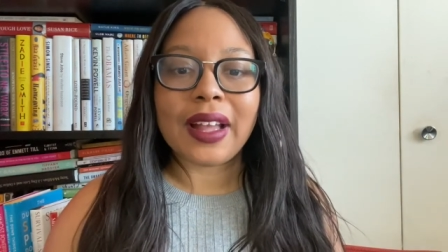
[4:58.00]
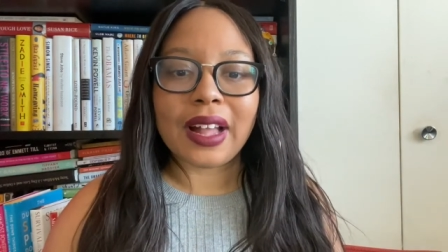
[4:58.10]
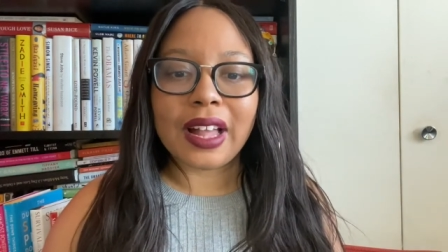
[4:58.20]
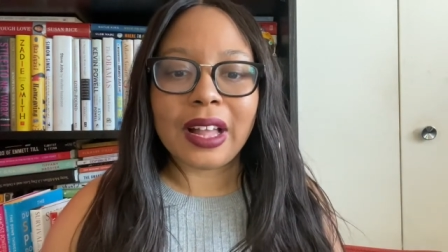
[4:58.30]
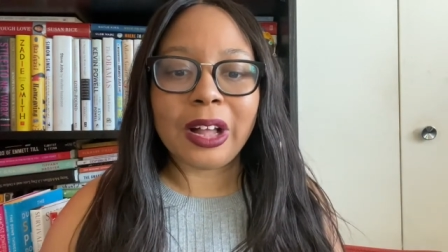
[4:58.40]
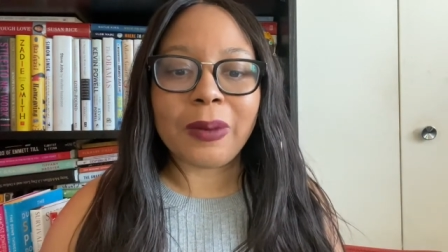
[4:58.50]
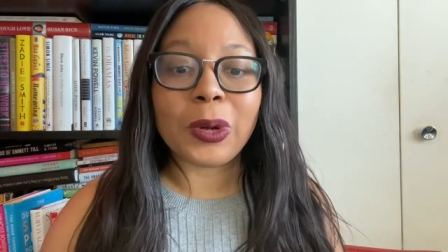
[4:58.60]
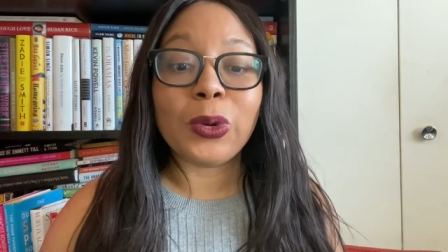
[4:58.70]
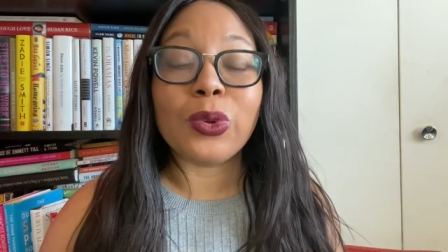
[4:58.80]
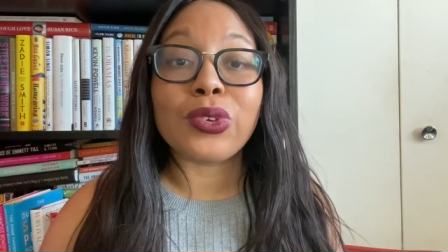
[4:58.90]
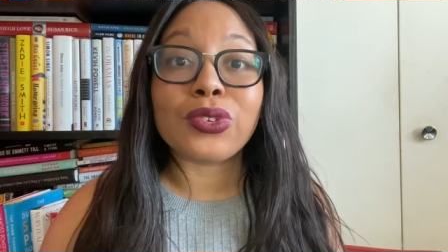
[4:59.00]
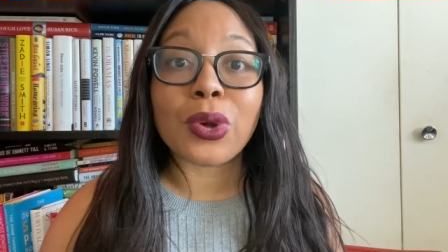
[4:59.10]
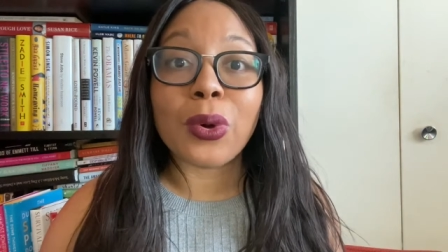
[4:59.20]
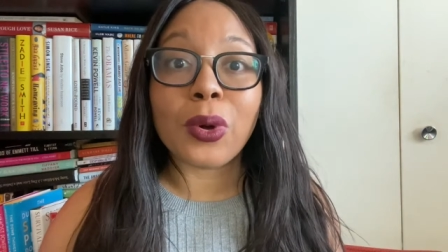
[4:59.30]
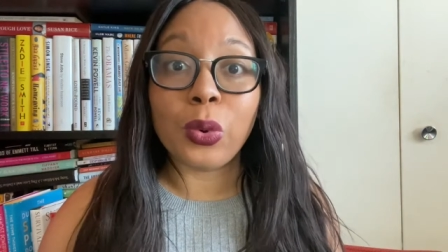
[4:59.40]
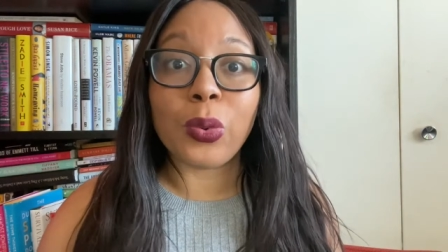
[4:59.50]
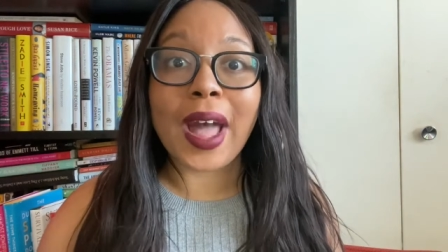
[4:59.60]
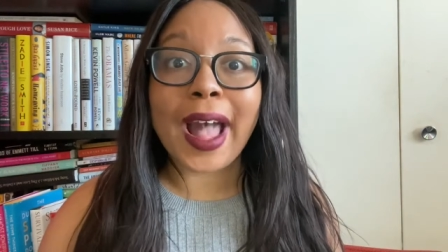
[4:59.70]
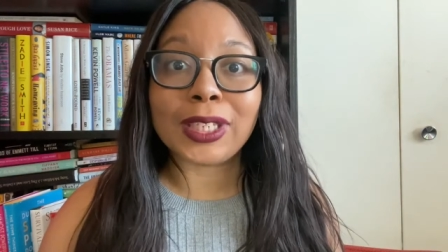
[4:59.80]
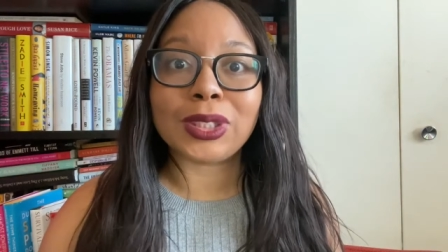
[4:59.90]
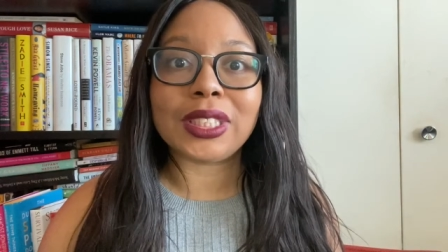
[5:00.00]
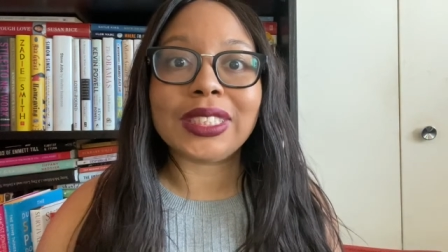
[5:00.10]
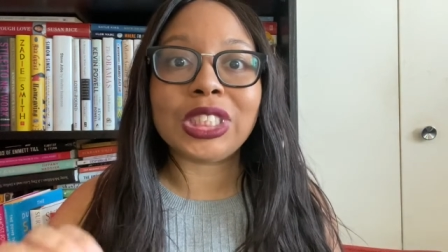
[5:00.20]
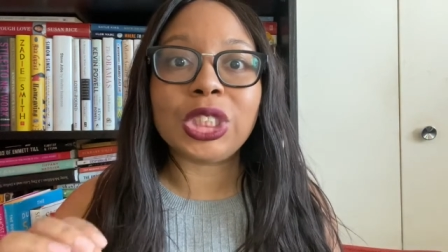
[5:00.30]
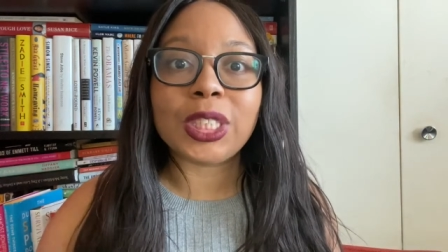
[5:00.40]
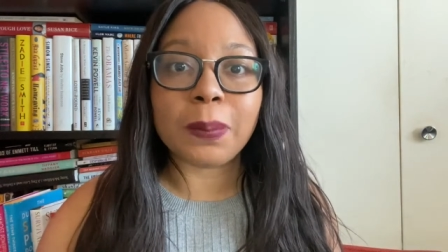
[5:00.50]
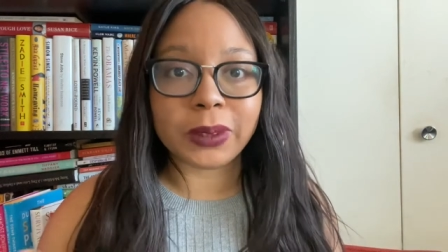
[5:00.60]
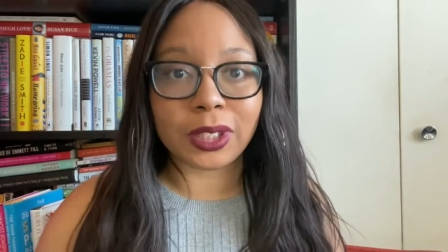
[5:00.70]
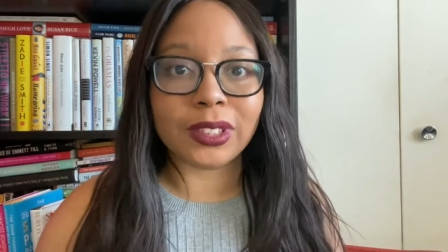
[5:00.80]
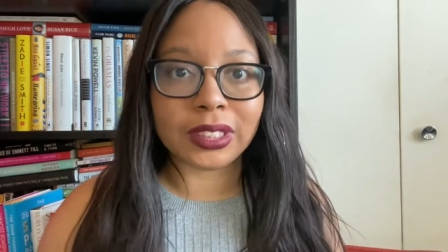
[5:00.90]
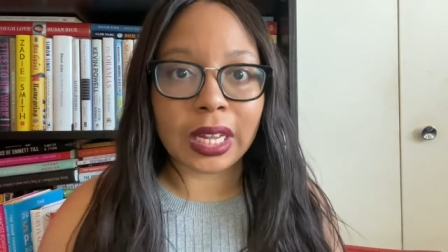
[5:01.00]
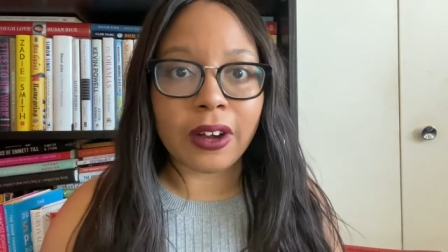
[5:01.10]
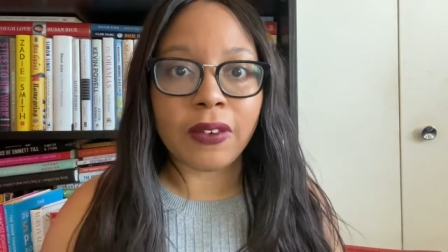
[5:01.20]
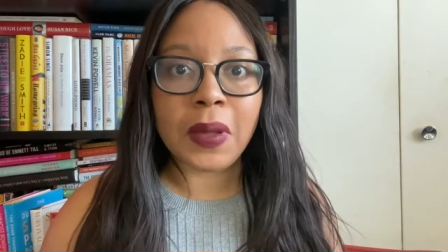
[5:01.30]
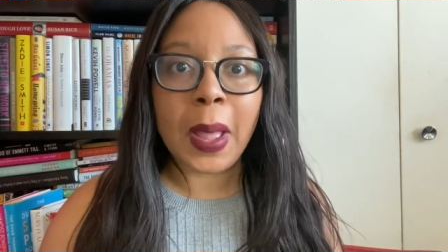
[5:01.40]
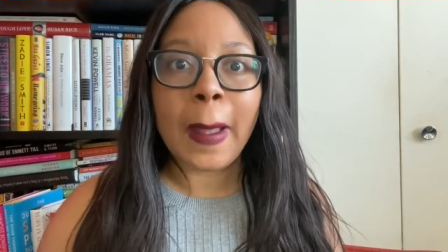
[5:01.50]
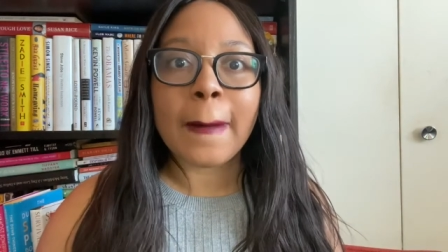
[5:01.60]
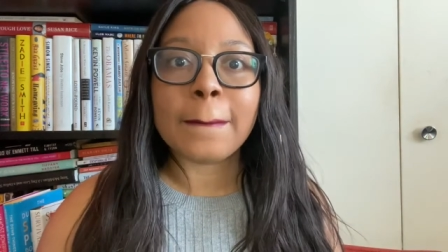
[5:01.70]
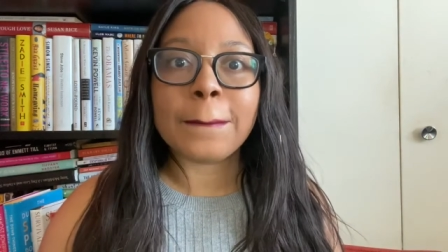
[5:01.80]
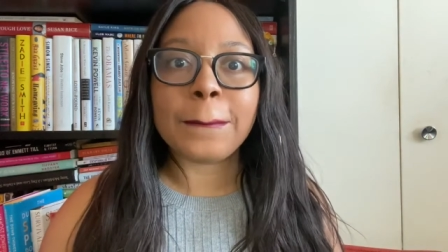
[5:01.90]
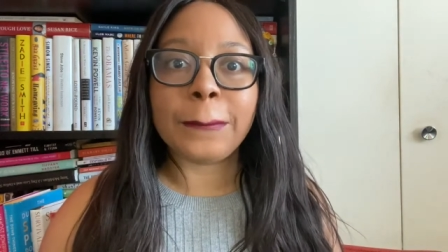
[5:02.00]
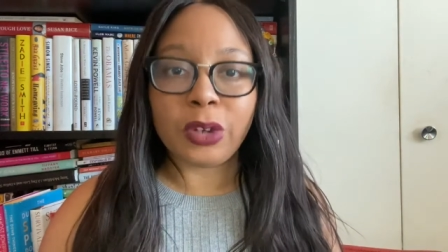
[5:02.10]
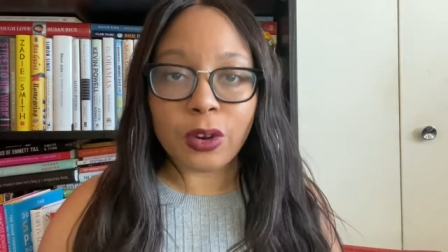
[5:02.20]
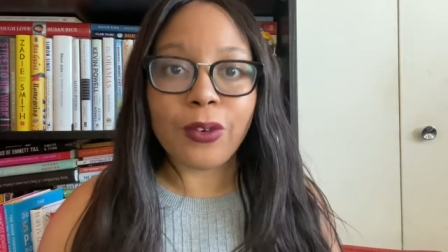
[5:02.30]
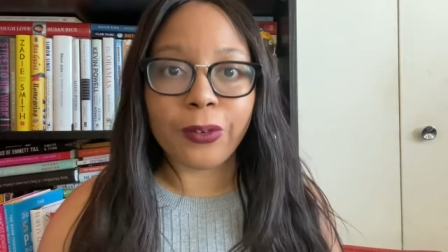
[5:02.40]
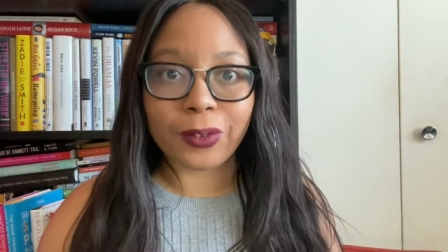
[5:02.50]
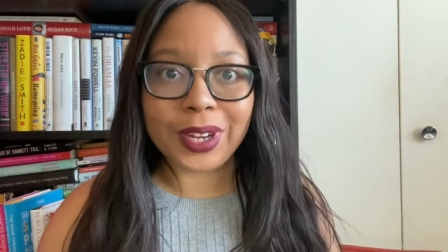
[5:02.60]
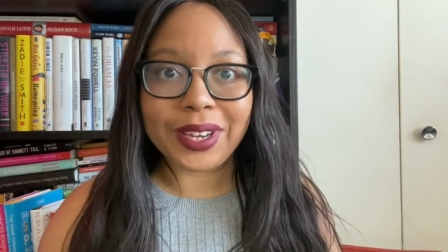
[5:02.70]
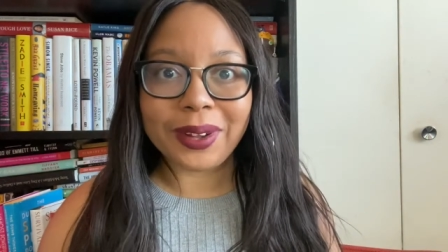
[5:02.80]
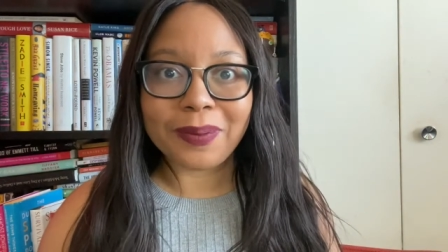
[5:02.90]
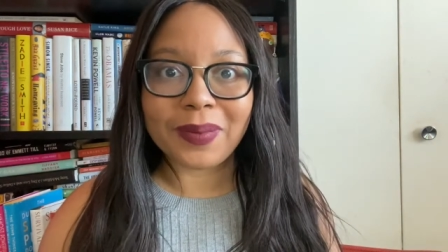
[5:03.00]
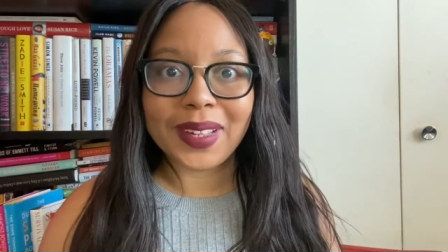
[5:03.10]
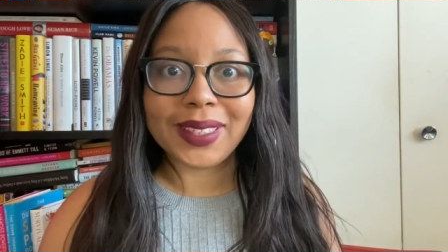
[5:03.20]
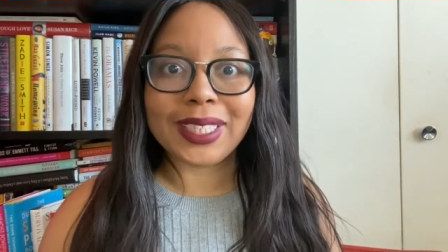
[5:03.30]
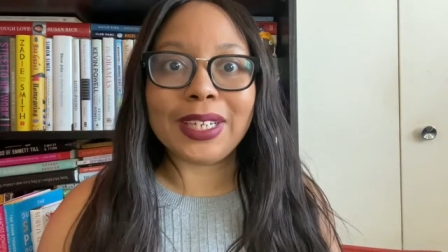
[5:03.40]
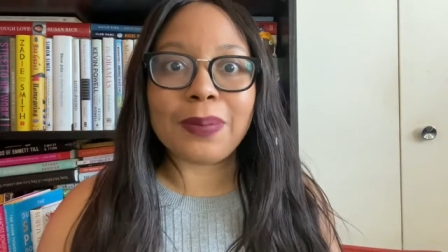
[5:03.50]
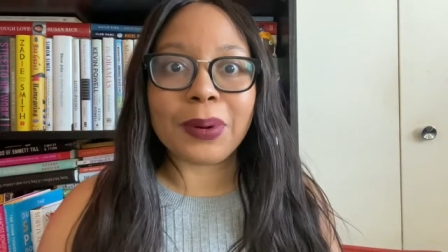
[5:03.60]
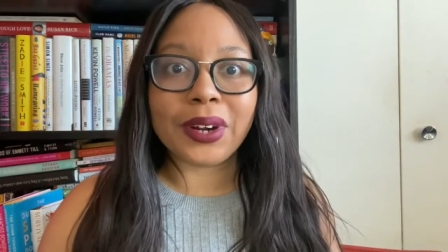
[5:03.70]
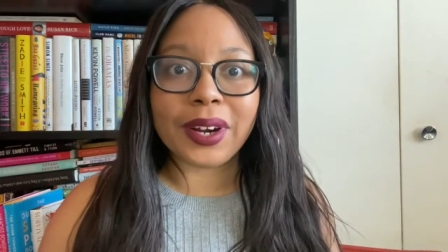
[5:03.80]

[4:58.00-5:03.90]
um, who sold, who actually shipped herself to freedom. She put